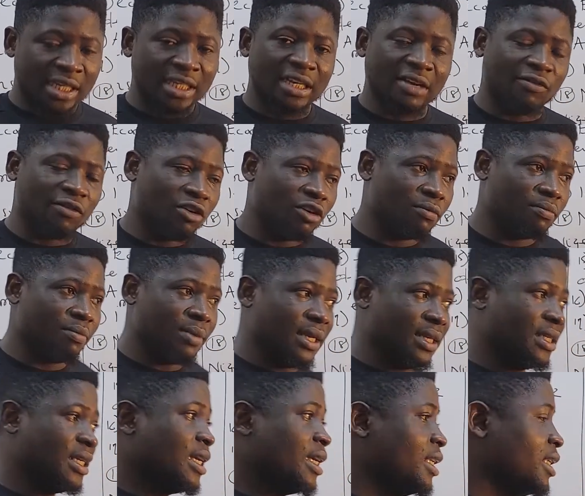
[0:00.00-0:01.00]

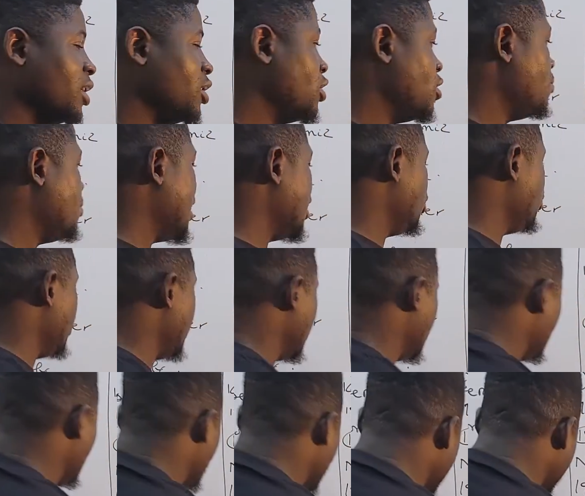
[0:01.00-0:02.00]
development. Then number
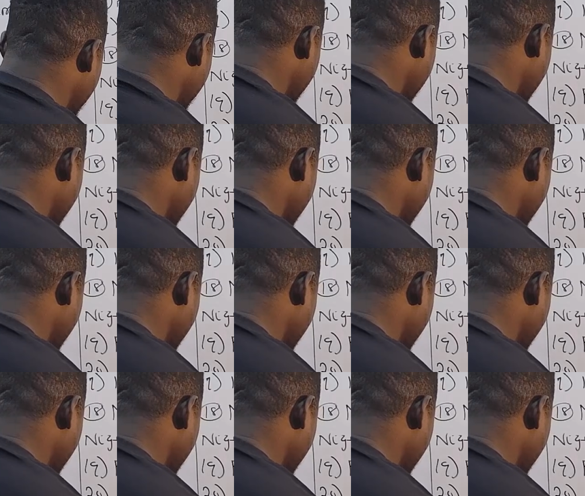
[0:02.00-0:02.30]
21